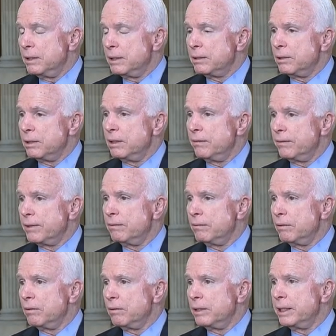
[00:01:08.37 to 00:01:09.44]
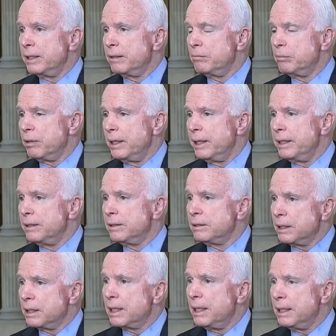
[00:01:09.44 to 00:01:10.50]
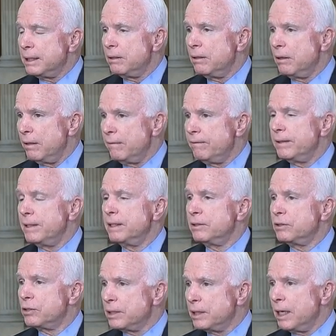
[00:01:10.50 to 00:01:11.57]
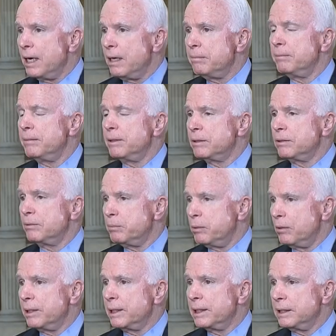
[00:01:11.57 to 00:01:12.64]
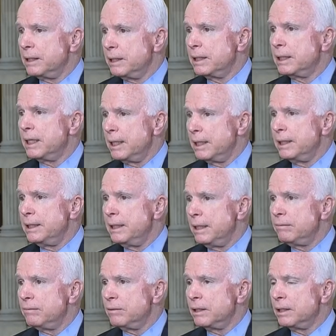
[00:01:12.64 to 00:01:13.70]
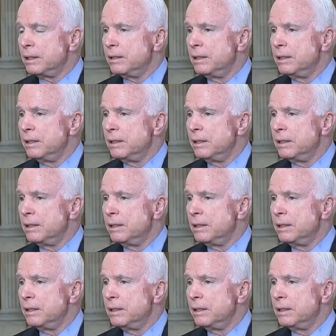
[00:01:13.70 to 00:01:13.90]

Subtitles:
significant role they can play is to cut off and stop supporting the Haqqani network,